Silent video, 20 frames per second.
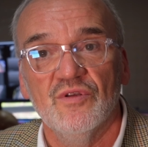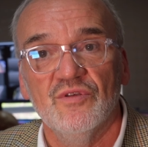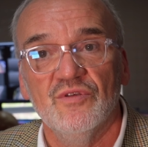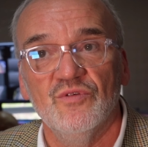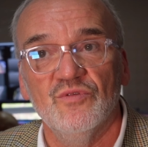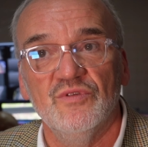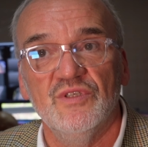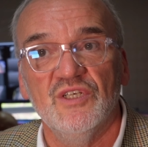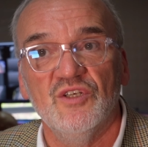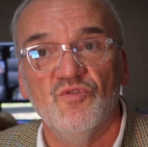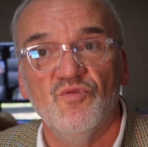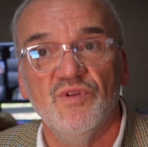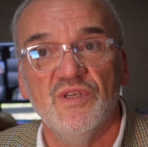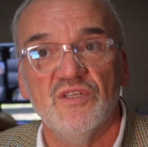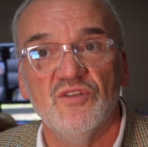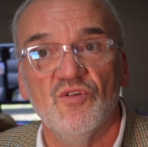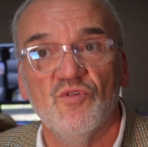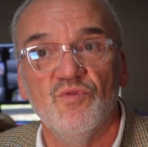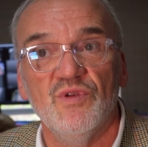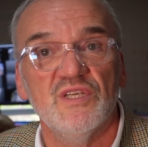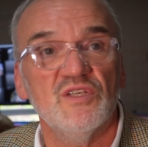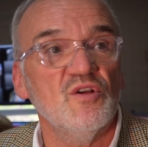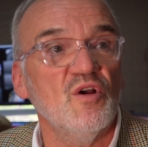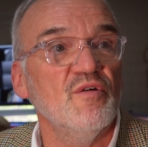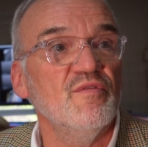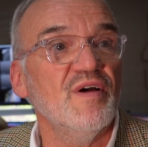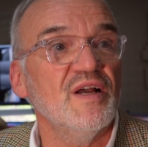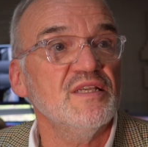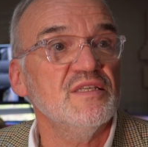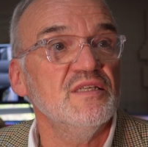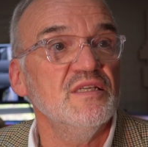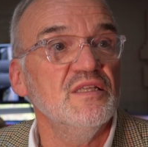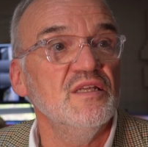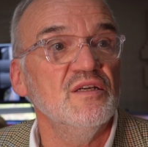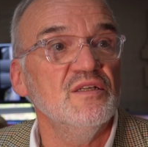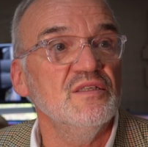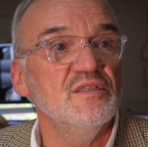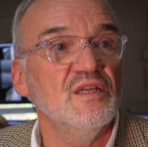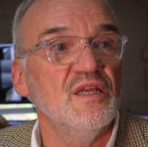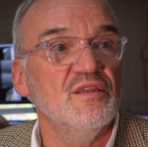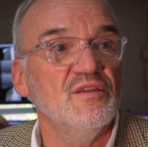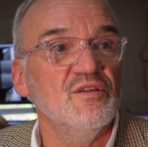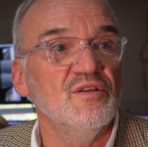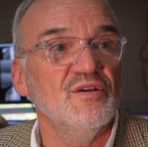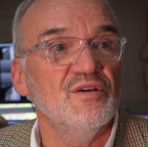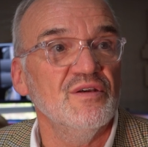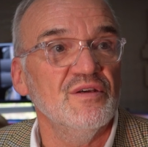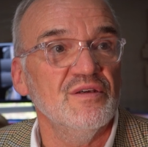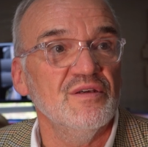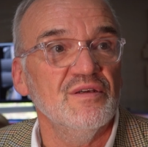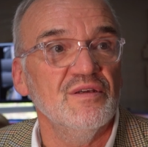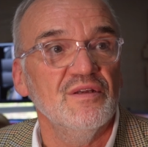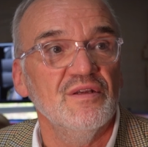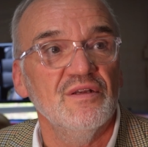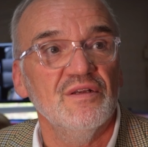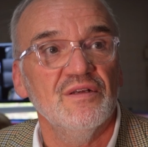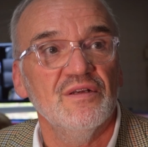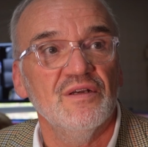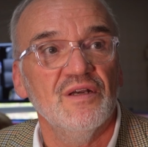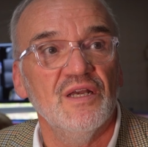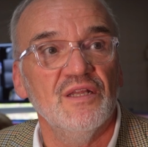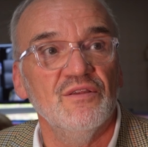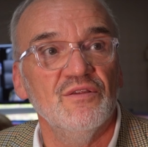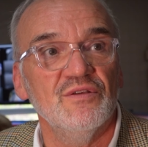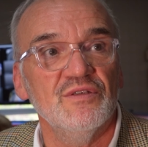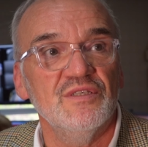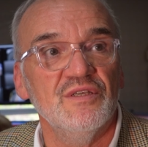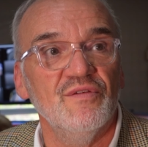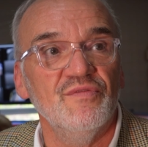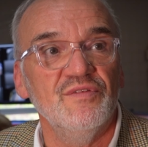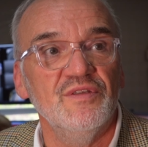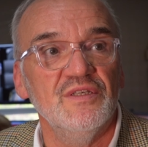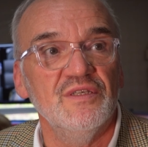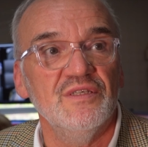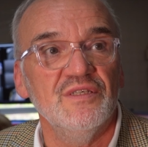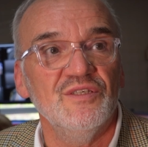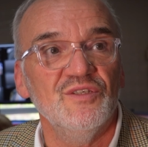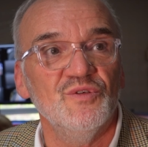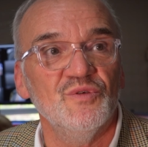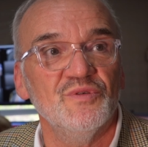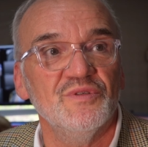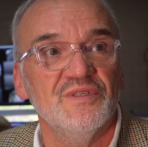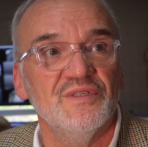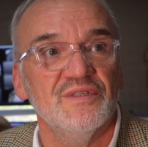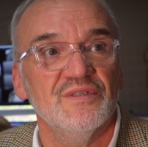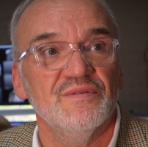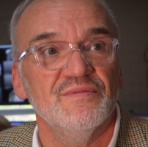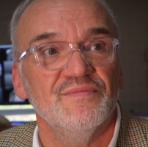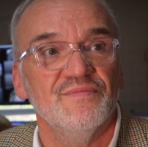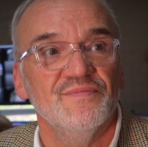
you decrease the risk of accident and, uh, and the safety issues here.